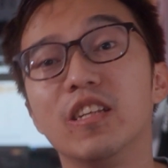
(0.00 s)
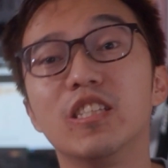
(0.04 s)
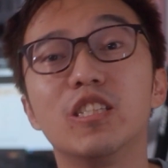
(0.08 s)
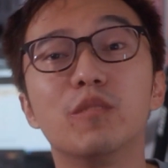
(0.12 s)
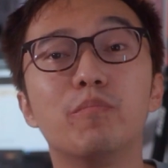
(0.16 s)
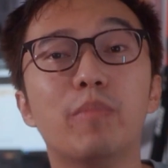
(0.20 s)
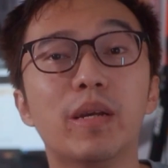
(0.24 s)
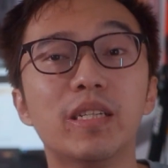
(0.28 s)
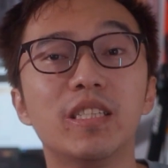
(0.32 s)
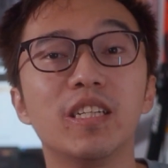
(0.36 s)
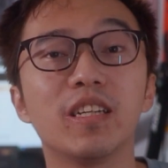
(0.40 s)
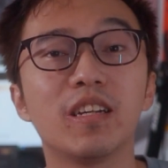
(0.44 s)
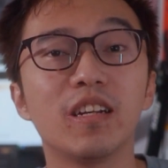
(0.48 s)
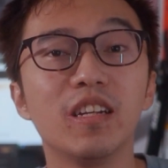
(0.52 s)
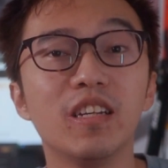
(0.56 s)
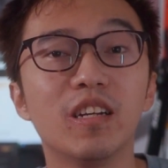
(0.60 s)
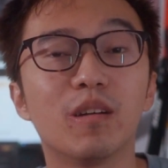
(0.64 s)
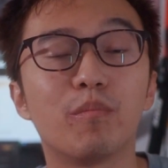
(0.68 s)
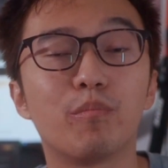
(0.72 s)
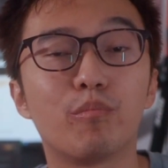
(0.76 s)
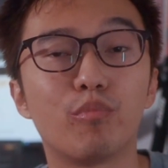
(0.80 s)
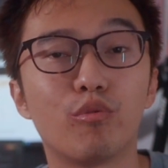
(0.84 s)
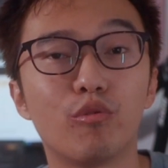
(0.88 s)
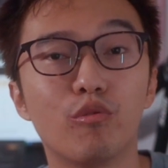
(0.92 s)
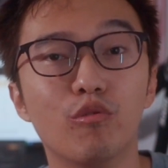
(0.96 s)
it's basically
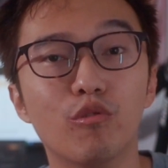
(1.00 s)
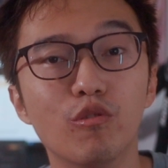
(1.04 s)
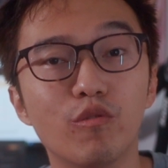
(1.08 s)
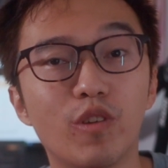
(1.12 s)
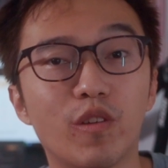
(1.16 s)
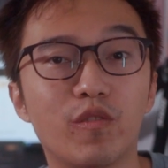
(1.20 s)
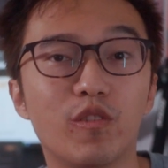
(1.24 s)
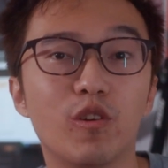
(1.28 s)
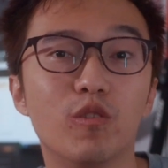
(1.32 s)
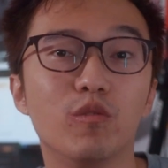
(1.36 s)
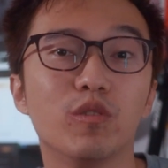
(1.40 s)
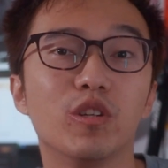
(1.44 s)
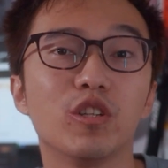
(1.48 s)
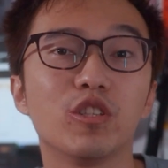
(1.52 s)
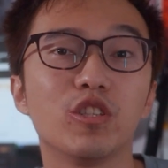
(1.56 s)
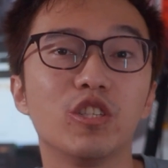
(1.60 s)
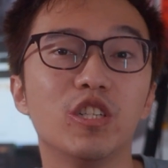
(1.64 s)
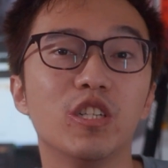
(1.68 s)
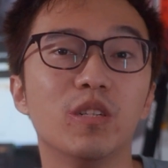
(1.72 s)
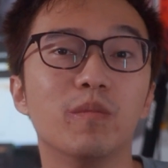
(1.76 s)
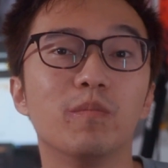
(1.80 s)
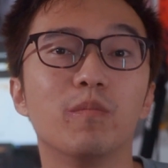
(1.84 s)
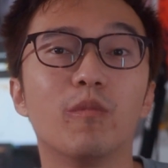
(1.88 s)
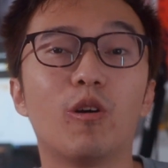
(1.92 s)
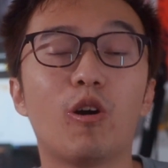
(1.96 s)
a proof of
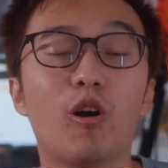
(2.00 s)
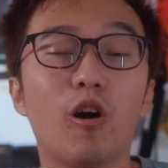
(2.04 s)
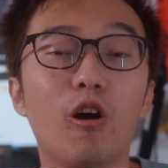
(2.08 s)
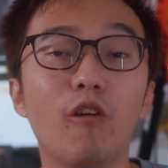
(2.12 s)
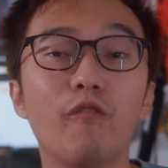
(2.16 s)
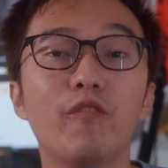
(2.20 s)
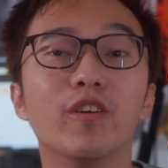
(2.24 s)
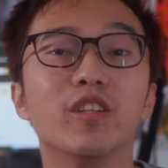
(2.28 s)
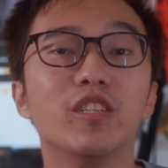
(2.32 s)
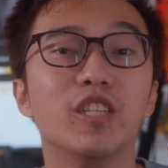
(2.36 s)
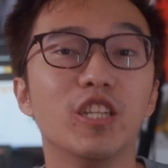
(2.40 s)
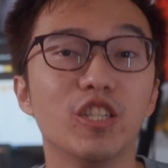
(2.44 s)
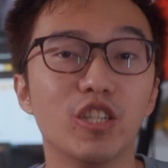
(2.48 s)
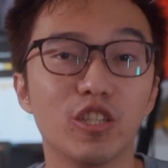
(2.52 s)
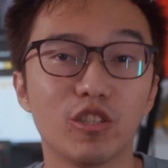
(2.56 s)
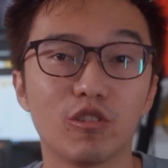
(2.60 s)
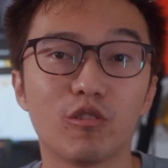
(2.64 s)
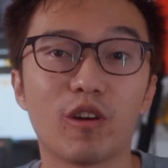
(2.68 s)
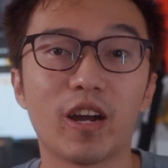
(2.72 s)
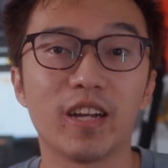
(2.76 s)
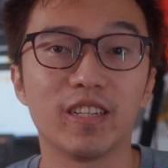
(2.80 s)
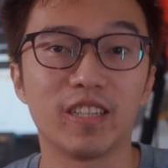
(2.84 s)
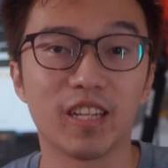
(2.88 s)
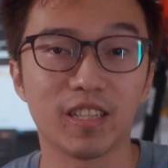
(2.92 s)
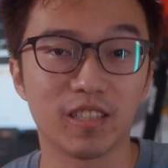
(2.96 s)
ownership of a
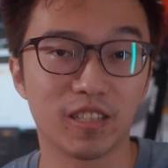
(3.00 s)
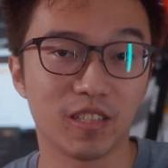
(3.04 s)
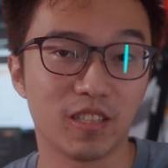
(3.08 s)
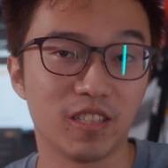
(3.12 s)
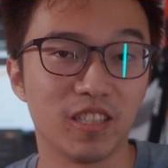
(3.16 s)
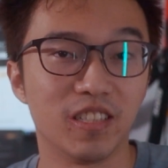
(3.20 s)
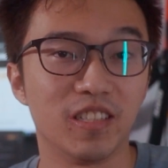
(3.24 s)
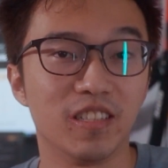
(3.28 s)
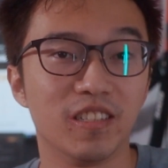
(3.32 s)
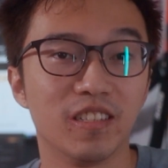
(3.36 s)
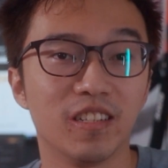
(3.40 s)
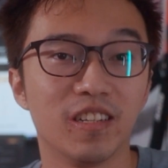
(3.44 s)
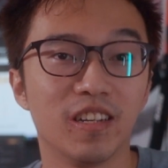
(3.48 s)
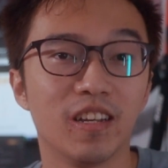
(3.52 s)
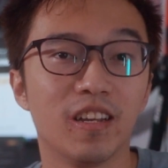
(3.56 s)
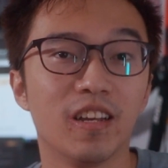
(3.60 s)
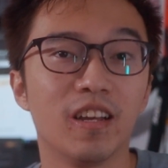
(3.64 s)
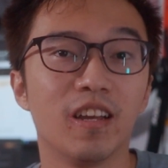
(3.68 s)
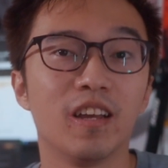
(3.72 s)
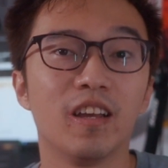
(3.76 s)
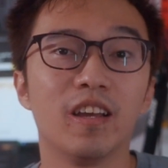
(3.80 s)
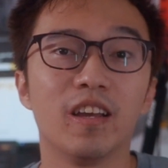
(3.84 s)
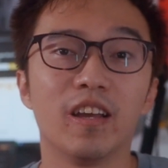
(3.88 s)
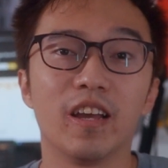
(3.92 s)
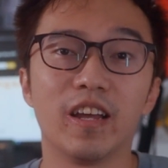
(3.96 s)
digital identity.
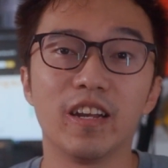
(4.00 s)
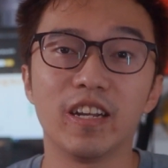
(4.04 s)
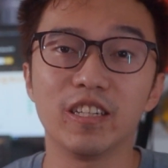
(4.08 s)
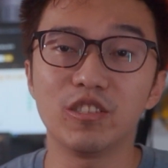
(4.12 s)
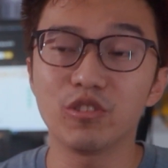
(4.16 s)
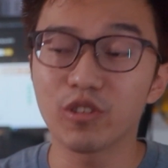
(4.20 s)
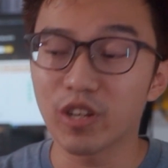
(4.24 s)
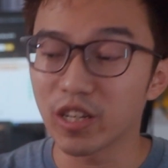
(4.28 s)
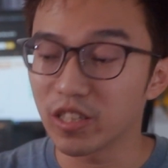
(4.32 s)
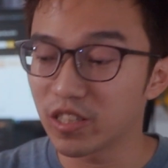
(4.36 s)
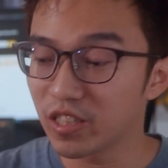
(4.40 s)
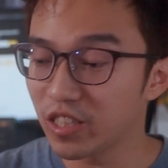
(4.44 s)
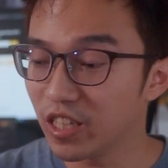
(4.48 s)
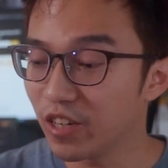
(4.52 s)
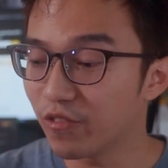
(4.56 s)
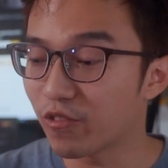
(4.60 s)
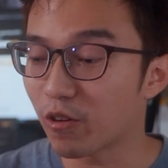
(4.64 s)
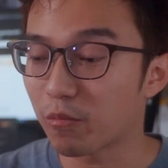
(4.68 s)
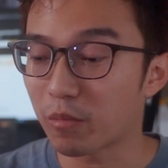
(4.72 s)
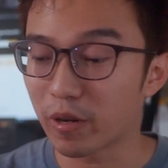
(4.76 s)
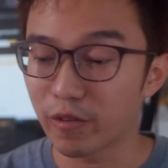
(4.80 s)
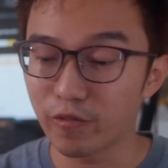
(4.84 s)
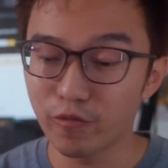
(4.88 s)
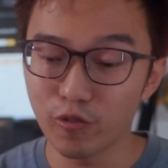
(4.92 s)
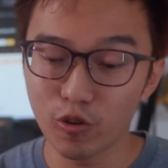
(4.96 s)
And as you can see
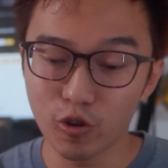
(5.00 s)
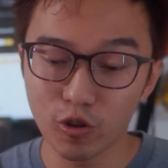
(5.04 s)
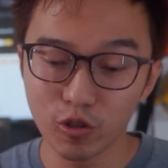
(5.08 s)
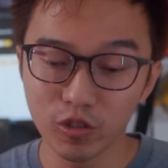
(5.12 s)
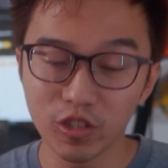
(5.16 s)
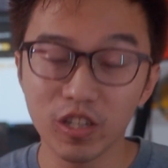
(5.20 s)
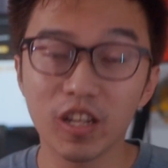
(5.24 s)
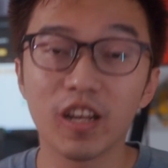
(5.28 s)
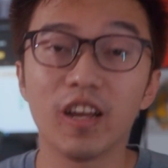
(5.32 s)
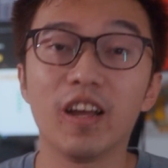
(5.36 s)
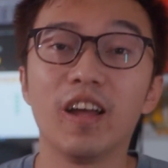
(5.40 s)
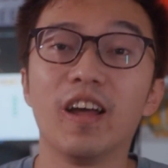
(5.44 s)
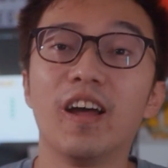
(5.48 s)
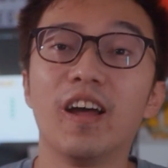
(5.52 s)
from my phone,